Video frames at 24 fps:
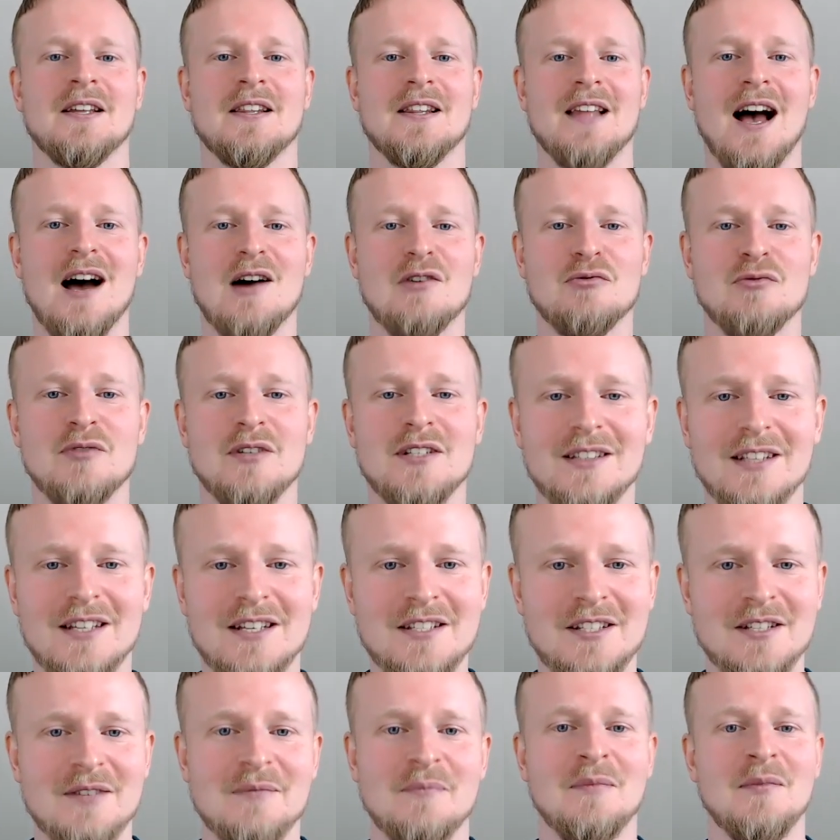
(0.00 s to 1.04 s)
that
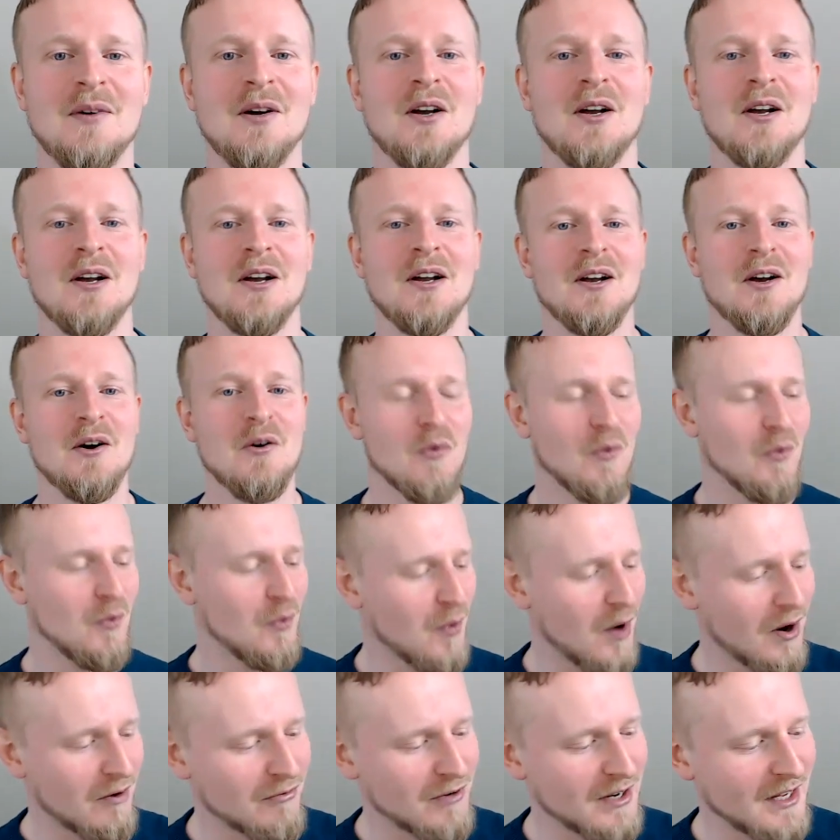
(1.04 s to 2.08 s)
realism.
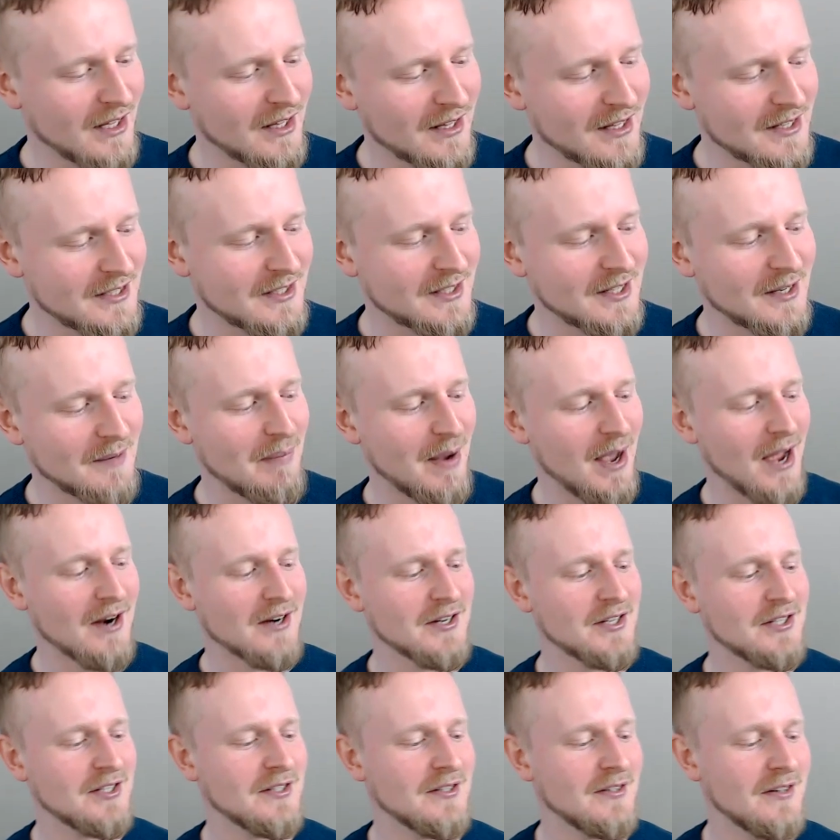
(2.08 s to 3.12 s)
What realistic
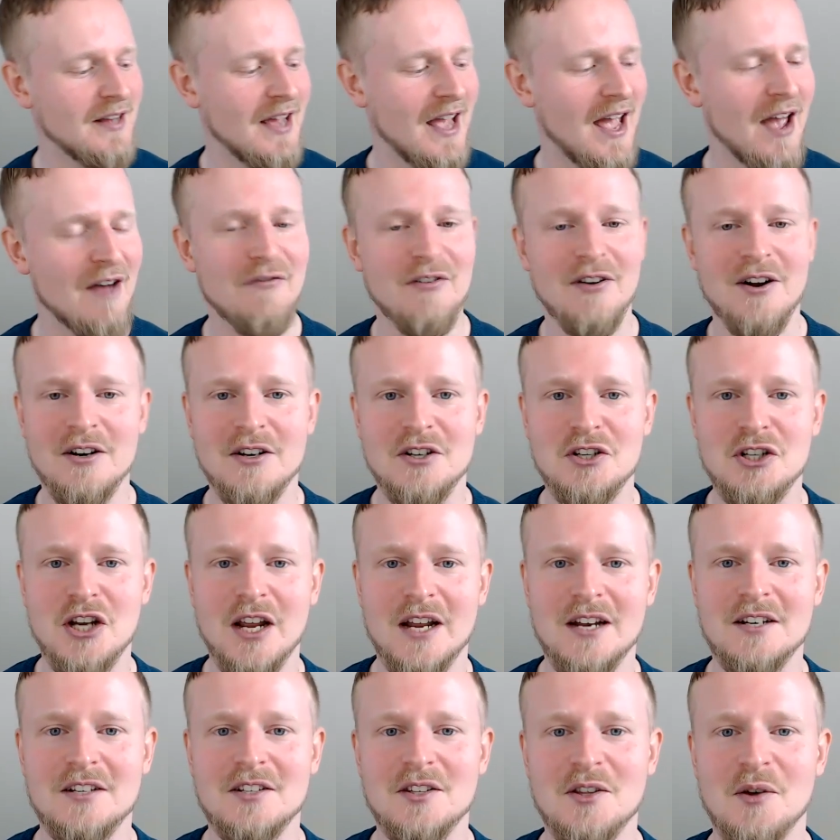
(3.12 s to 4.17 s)
person ever
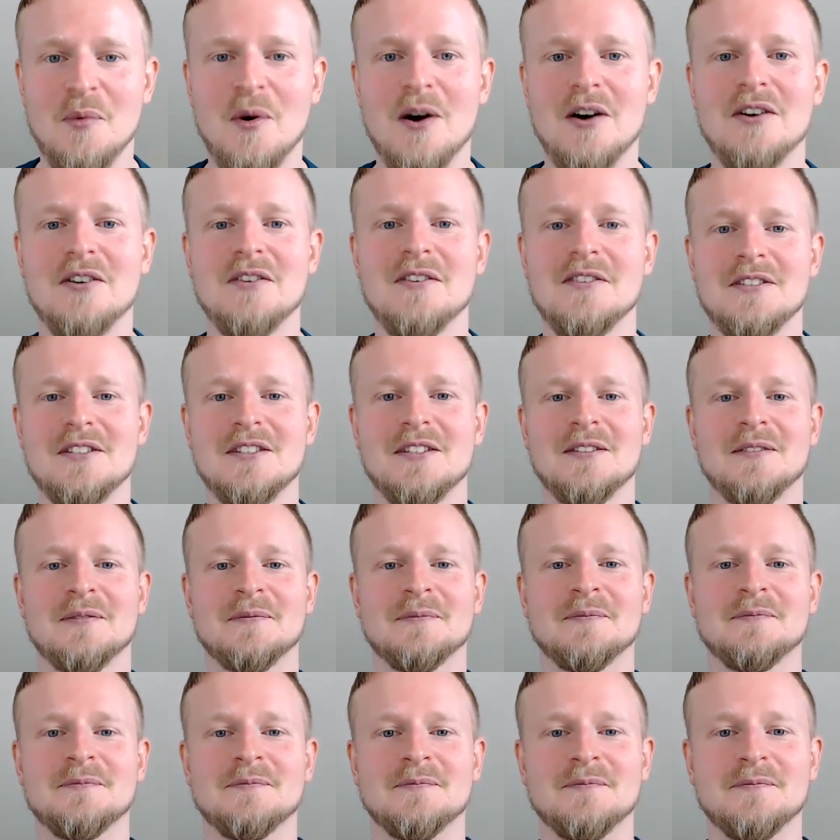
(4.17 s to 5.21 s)
changed the world?
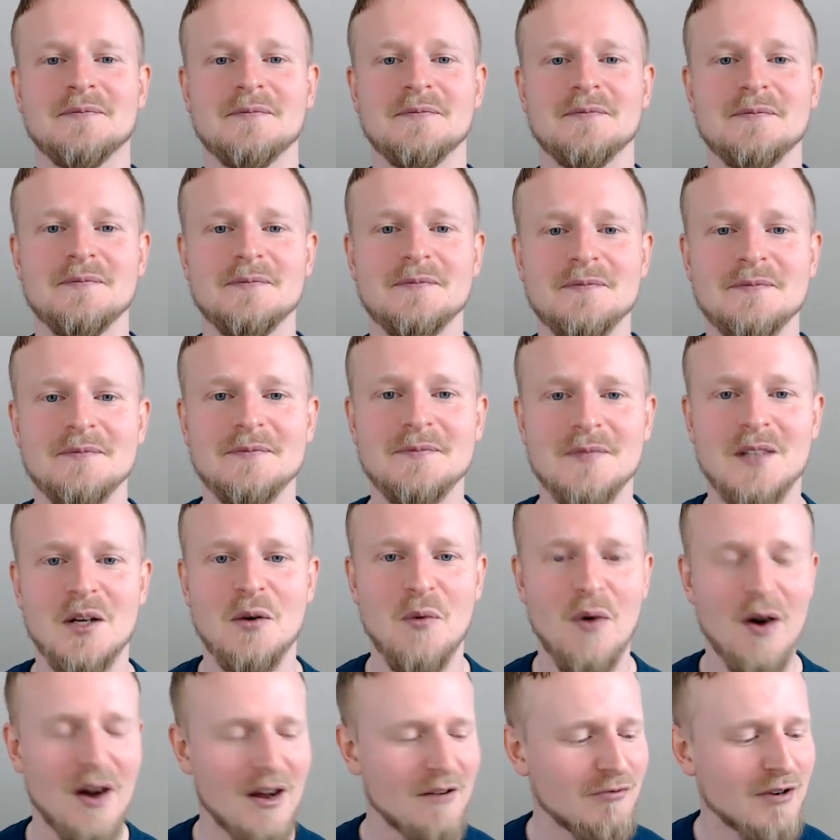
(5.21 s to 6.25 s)

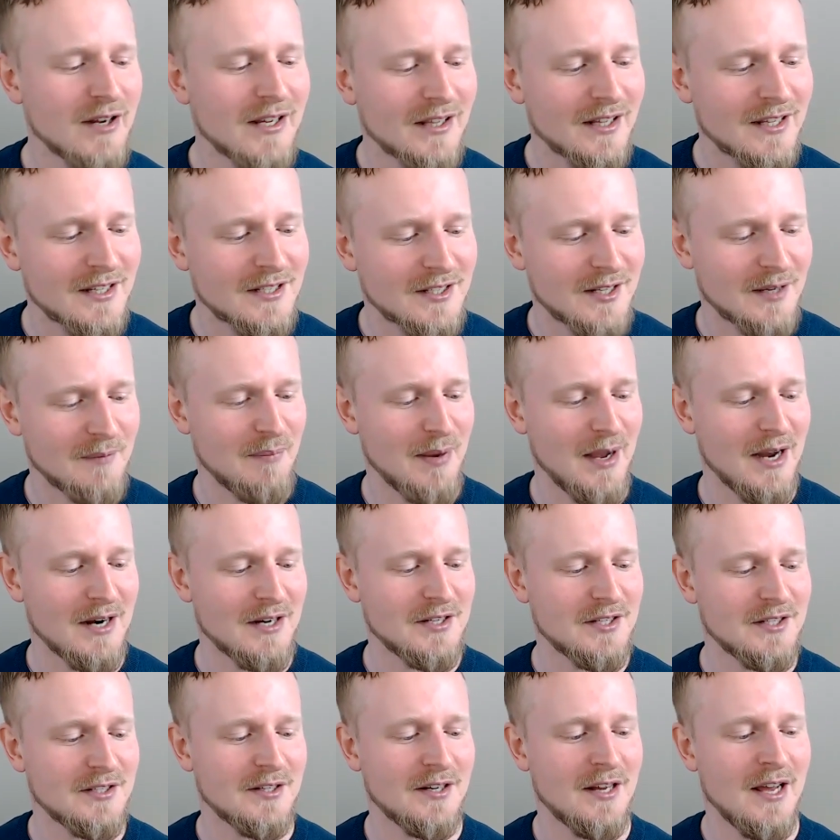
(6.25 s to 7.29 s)
What realistic
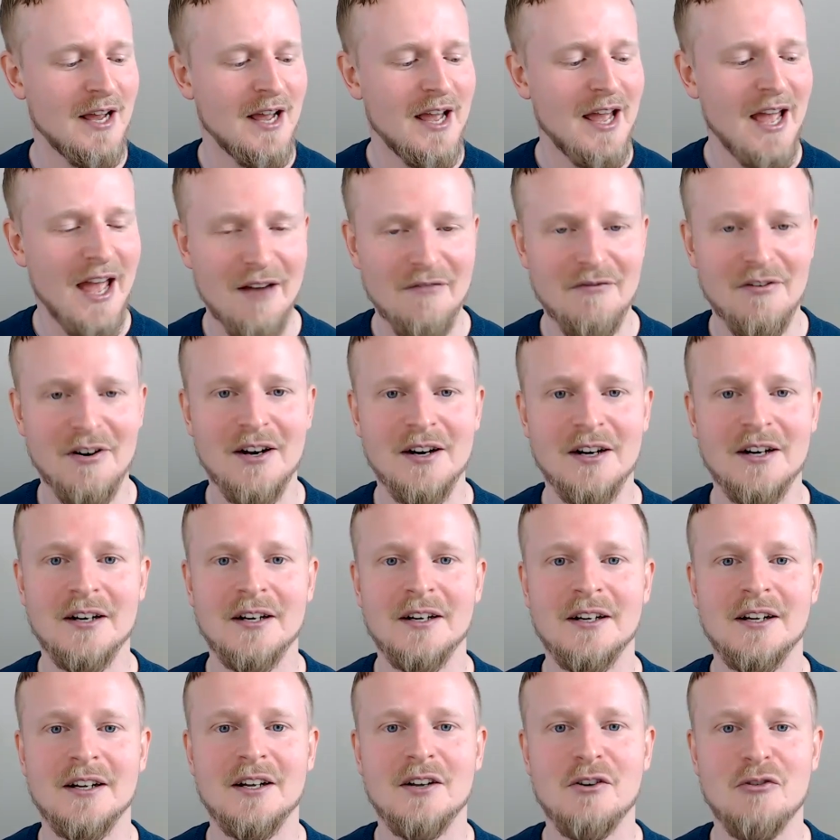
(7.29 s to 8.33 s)
person ever
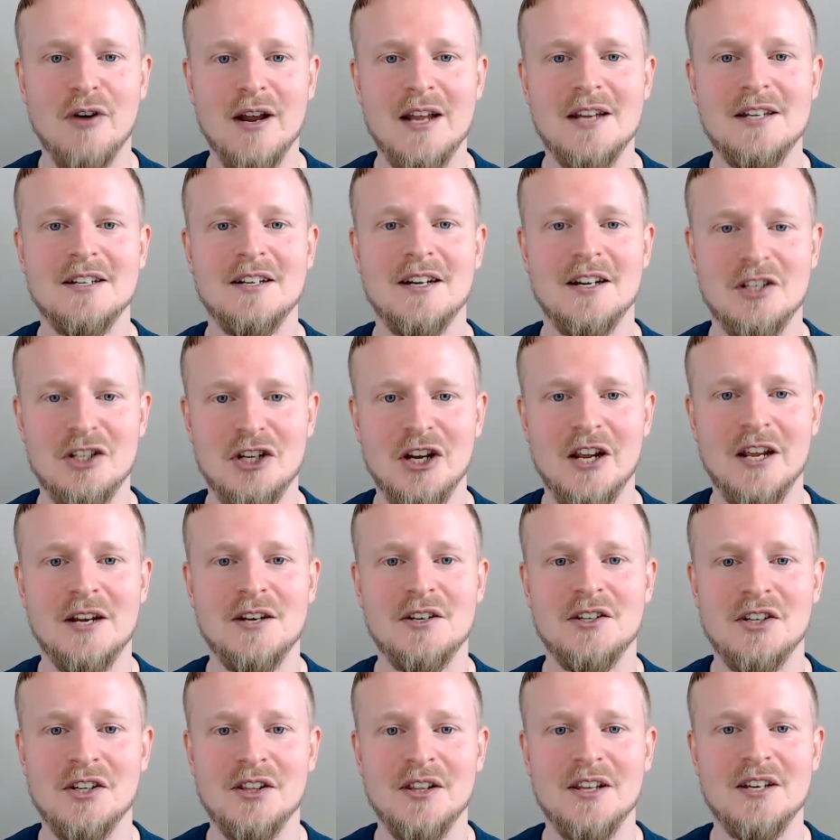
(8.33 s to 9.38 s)
created a
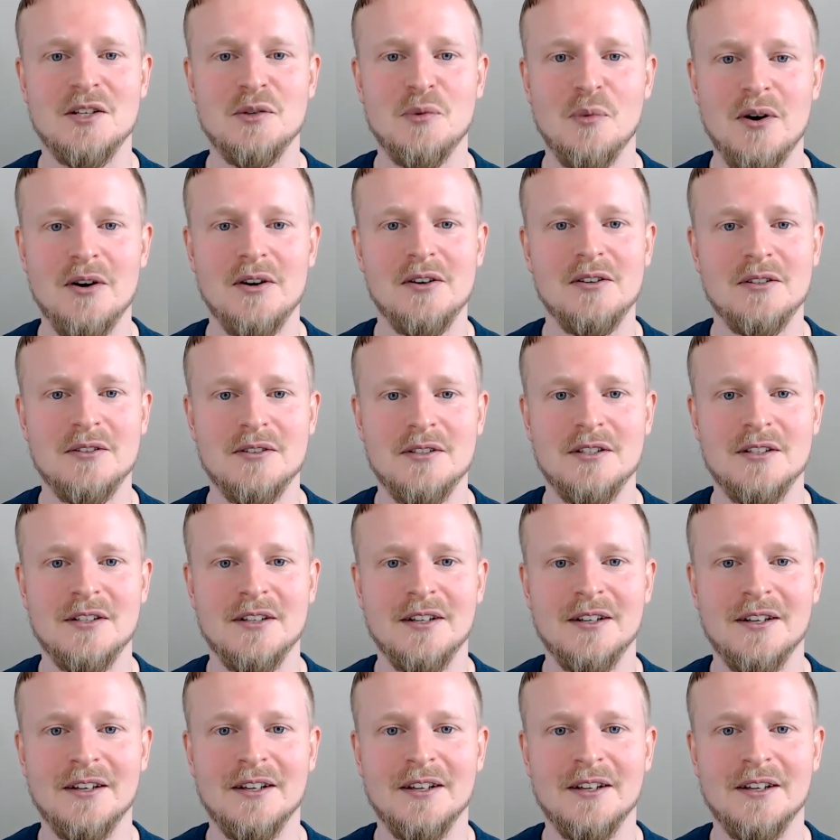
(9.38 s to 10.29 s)
change in this world?